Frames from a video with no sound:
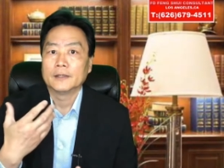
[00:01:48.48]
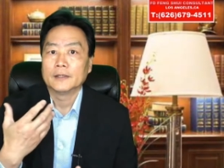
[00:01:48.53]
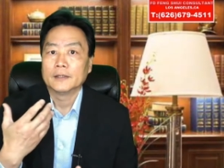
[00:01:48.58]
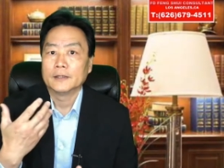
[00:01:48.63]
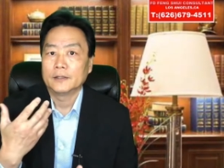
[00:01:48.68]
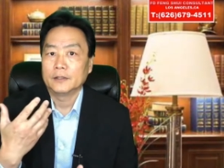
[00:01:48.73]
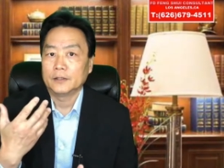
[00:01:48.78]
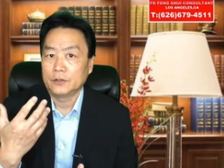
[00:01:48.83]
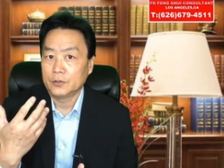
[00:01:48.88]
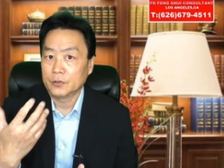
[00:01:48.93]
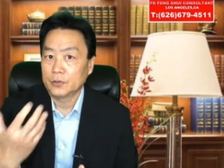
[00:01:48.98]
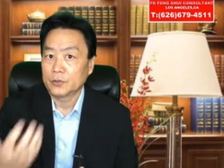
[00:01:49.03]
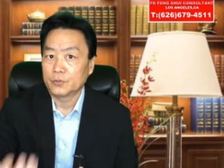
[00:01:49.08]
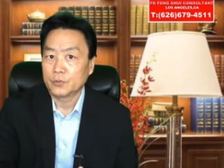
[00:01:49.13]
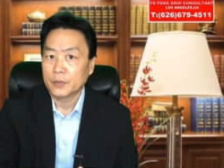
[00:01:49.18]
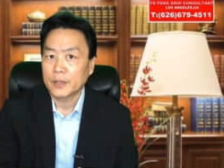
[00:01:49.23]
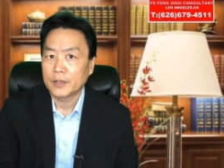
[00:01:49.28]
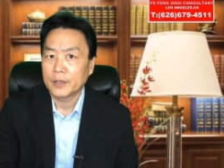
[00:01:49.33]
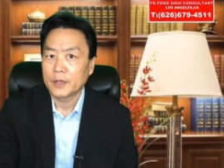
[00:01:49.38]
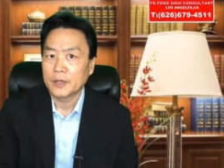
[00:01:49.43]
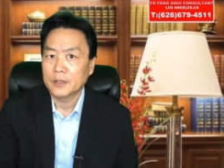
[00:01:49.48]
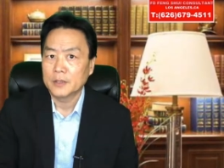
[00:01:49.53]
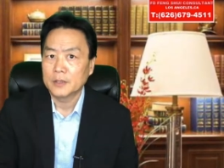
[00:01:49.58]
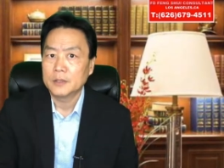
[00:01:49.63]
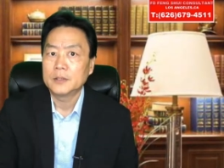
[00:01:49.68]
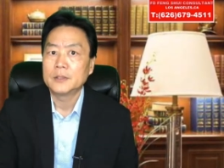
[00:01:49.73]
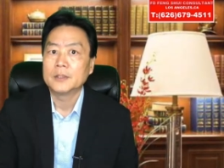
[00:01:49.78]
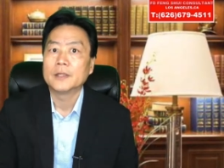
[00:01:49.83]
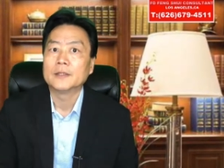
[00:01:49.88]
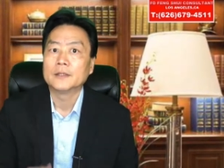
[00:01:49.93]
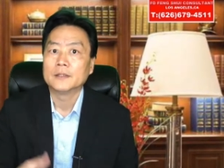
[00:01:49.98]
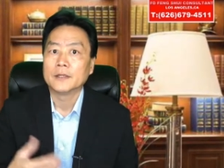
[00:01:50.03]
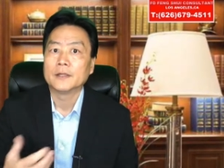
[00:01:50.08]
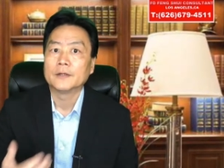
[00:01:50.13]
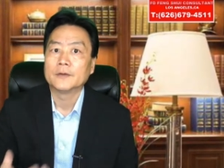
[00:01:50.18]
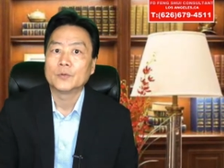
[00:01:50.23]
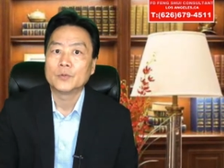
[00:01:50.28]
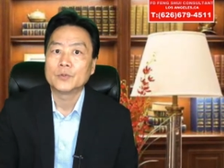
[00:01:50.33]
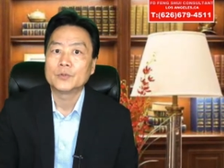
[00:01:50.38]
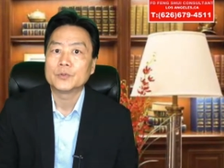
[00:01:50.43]
use the right color, and
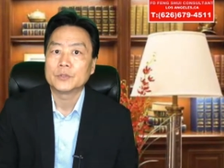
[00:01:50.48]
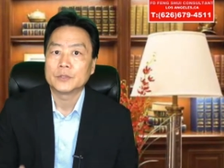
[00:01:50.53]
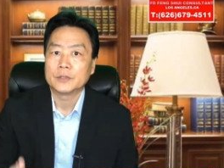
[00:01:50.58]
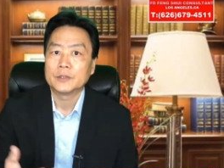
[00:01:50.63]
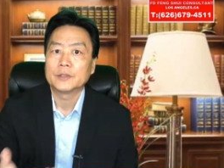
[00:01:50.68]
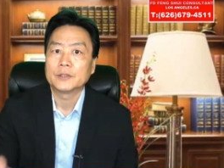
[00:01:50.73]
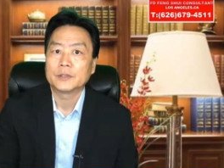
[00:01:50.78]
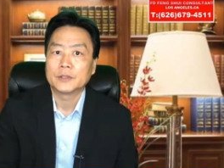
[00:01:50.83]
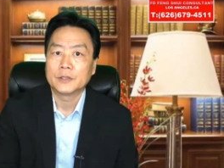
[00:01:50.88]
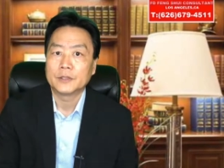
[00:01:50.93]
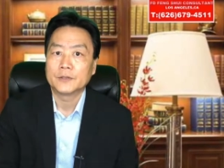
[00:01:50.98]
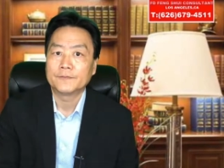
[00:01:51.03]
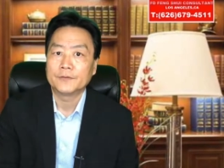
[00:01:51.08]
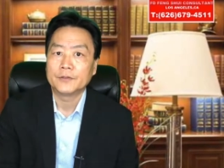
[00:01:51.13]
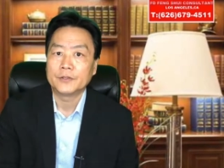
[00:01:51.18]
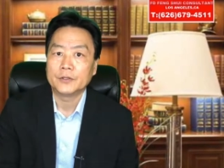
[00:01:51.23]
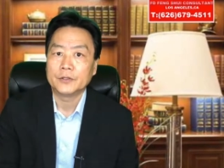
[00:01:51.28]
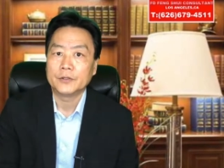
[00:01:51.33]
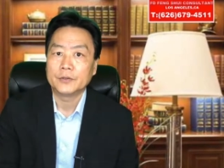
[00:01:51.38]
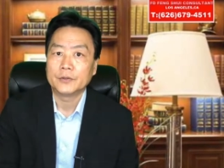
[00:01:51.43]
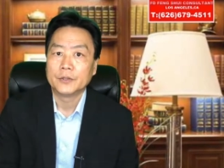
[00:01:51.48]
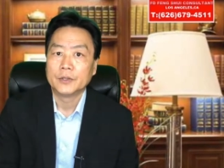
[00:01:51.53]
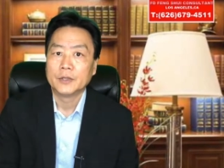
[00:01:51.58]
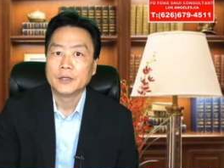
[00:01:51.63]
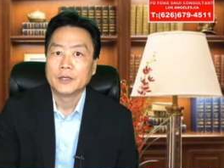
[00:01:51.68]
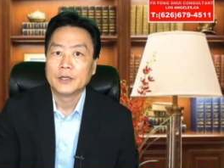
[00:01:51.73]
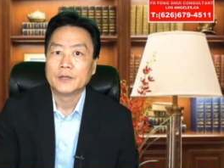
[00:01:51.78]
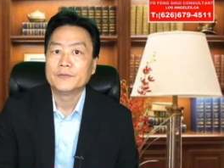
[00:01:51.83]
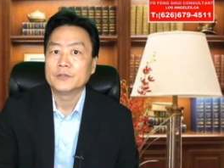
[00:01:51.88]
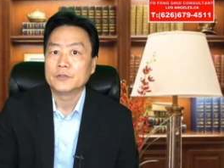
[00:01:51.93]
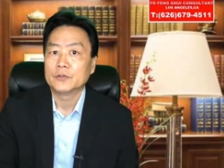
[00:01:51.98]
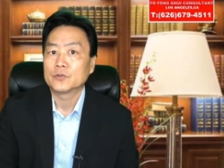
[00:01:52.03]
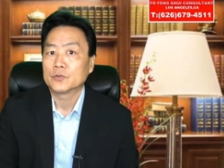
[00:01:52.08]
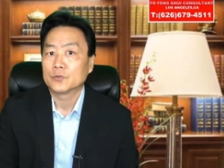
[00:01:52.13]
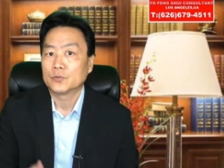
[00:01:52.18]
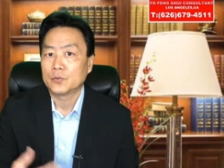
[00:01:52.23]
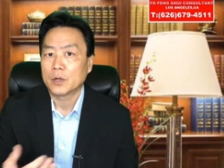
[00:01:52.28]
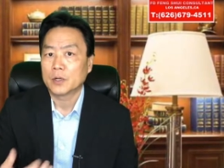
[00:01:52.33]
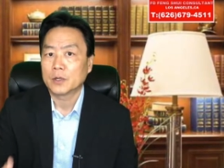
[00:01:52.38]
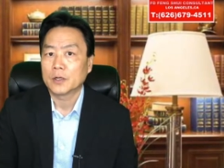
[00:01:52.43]
which is good for you. If you use the
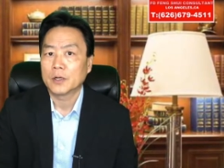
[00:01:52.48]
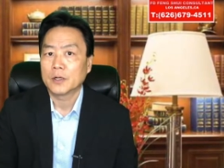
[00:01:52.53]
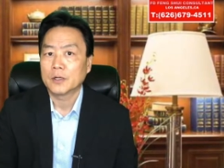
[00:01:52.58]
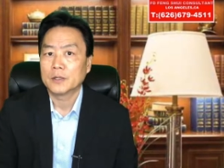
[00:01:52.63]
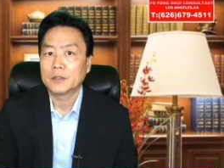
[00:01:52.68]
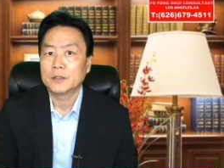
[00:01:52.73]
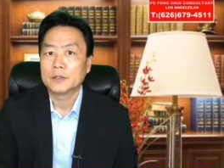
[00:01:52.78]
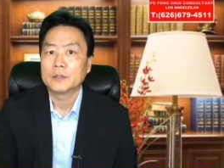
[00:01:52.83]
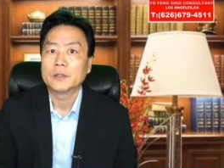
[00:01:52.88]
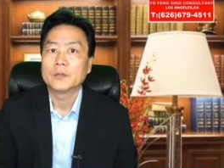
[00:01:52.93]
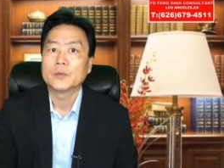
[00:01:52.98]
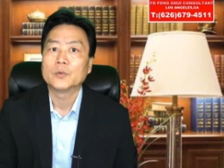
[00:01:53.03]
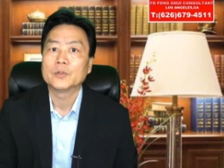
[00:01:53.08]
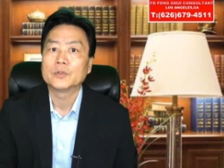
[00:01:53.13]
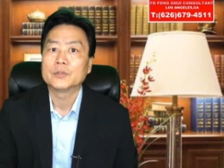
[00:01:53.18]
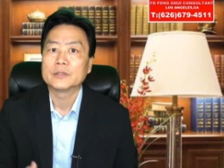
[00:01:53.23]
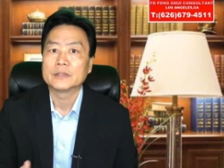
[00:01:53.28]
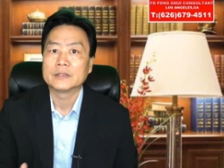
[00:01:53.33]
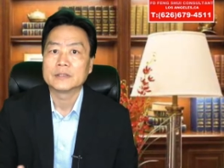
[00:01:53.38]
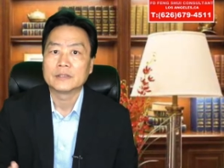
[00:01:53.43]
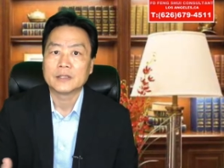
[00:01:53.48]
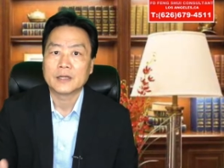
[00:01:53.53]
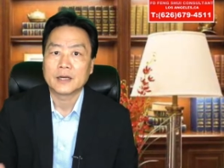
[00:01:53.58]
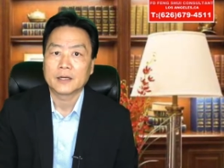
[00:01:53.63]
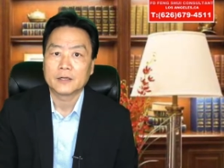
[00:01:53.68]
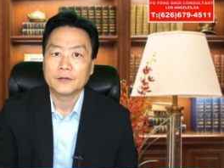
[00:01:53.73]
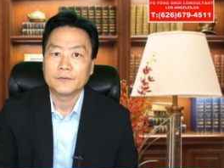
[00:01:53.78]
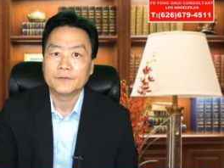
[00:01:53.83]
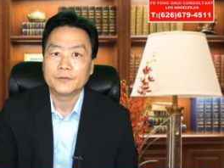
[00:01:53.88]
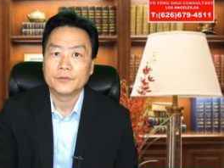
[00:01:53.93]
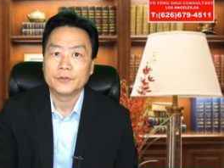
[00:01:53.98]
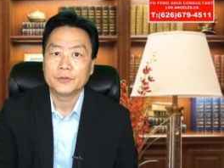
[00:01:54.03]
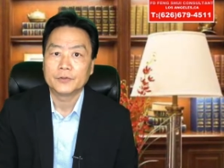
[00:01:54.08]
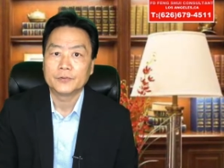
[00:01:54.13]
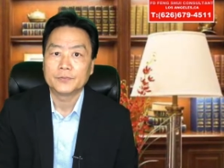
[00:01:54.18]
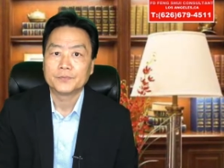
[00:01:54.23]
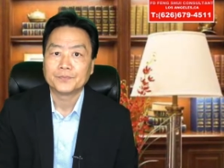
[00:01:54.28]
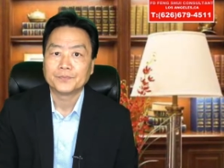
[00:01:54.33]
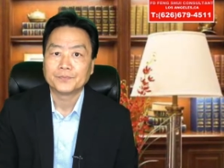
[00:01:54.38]
wrong color, which is not good for you.